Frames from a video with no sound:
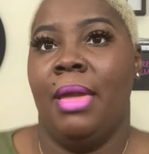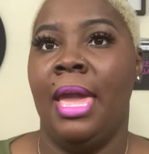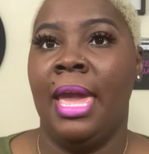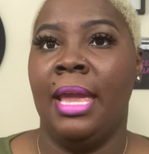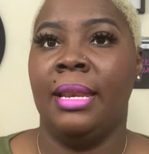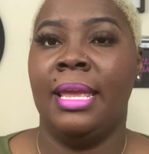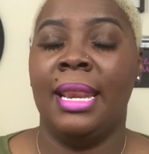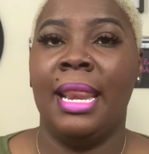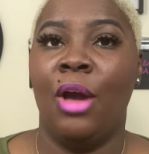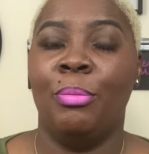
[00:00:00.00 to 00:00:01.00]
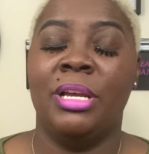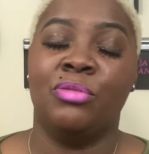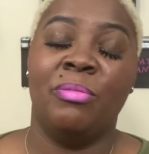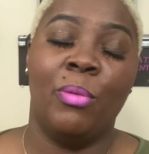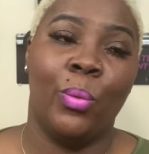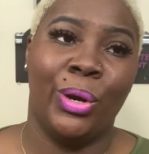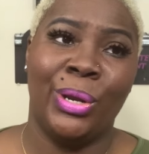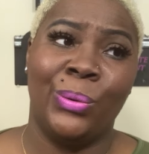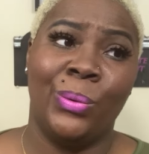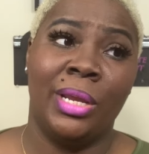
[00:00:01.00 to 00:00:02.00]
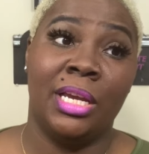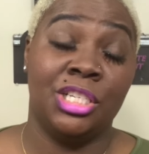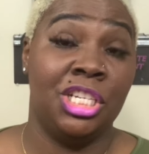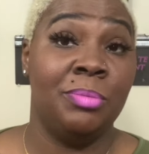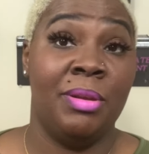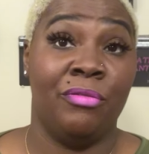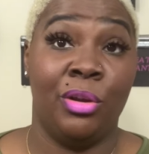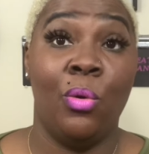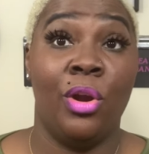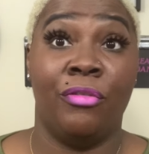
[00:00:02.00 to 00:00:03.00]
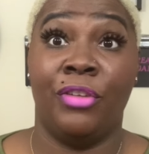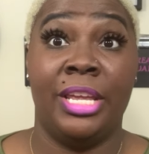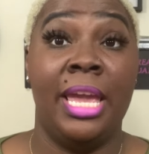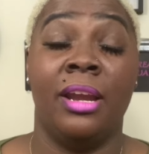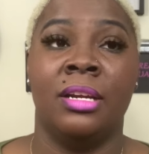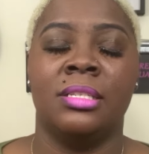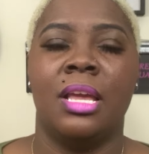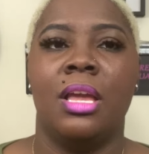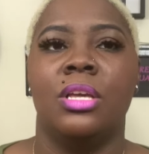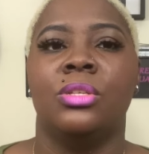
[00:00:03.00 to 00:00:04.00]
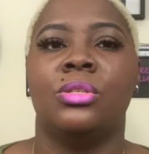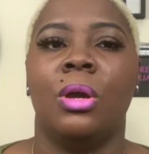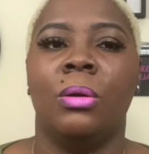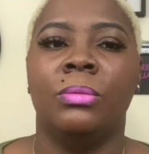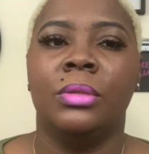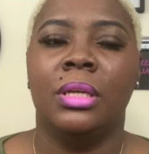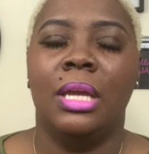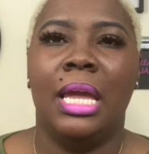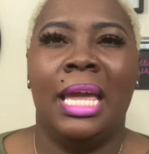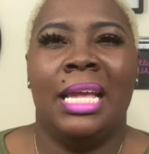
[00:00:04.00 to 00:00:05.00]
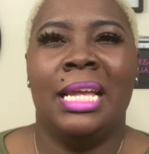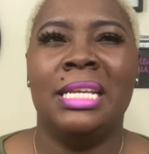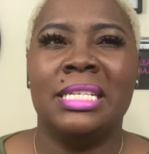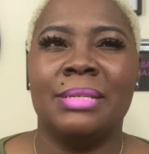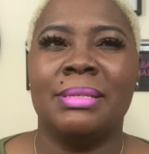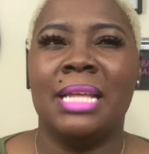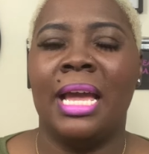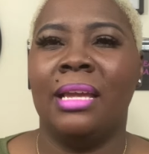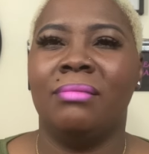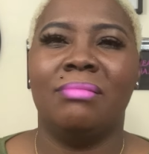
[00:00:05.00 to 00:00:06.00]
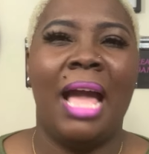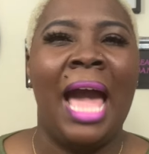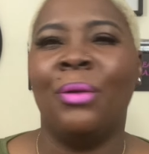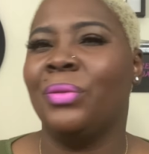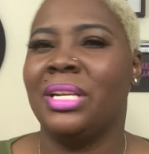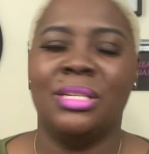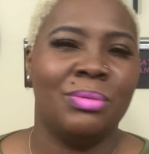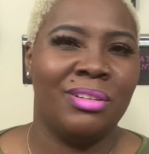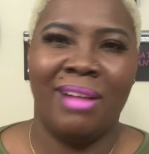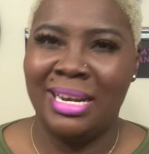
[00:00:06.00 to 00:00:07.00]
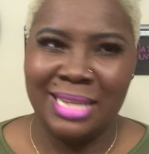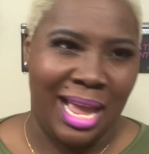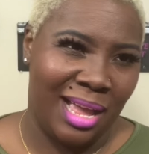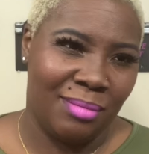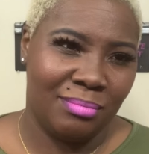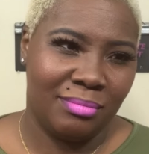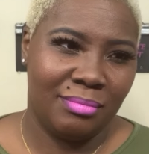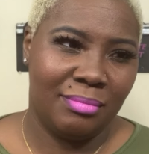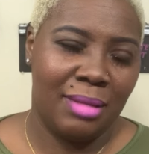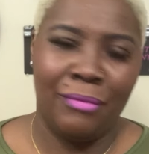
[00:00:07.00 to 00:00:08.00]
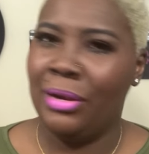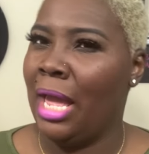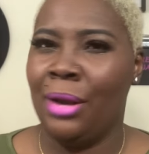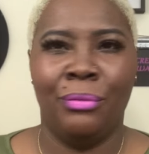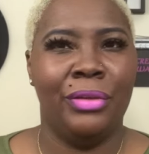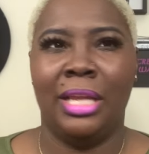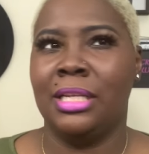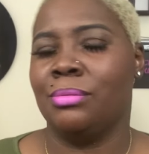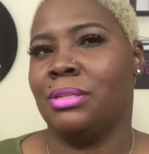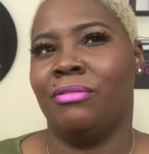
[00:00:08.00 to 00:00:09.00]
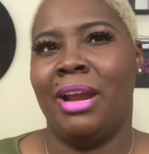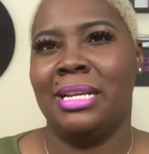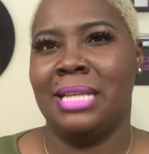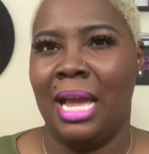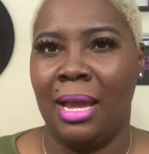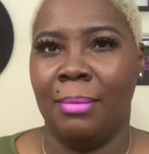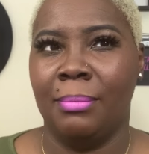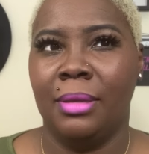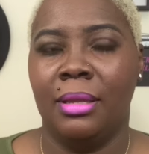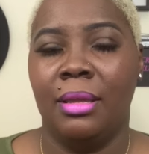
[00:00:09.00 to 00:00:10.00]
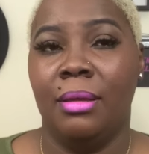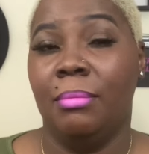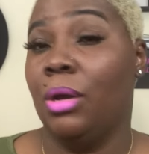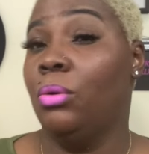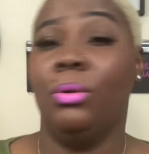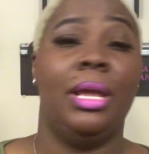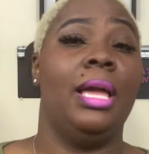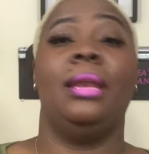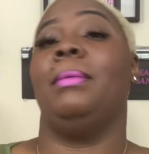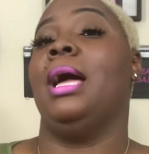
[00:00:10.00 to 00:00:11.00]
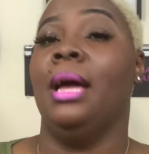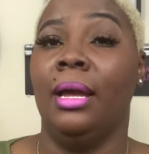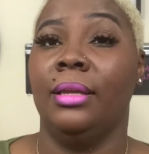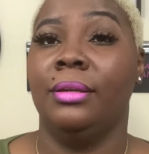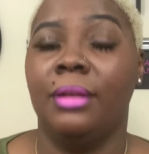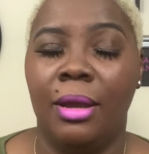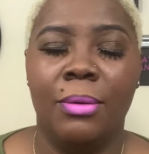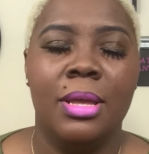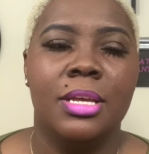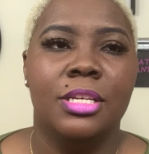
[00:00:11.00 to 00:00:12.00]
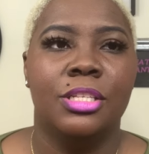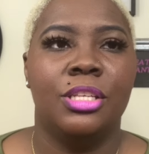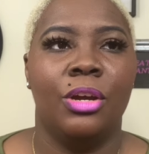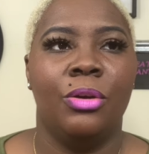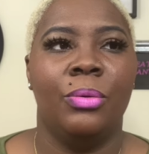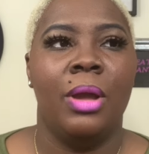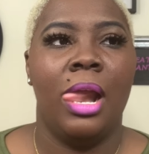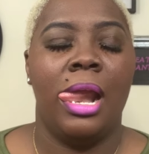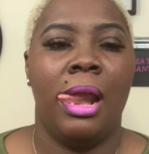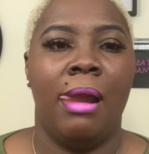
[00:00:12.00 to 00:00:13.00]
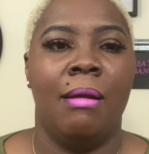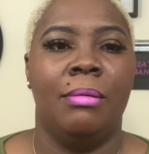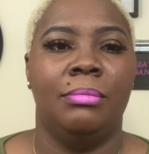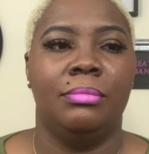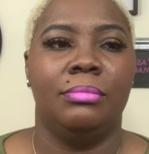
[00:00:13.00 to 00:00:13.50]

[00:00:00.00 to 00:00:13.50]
and get it out because we've been working on it. Because she's been recording for years. So it, it just was like, I don't think this was the right time. I feel I don't feel like this was the right time. But who the hell am I? You know? So um,